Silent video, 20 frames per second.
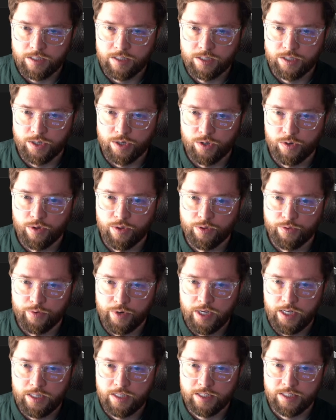So
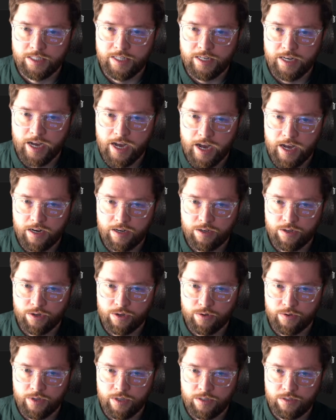3 does not
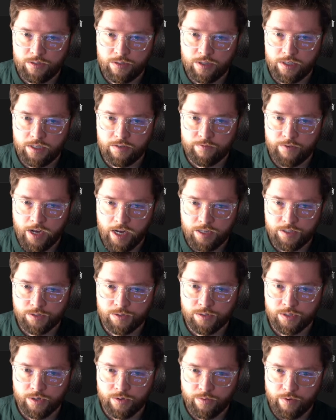go into the
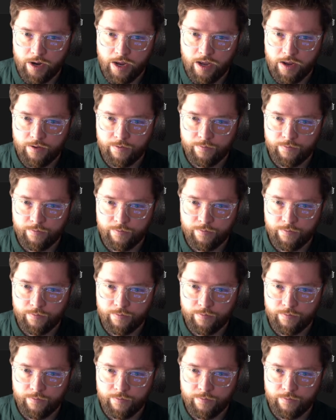divisors array.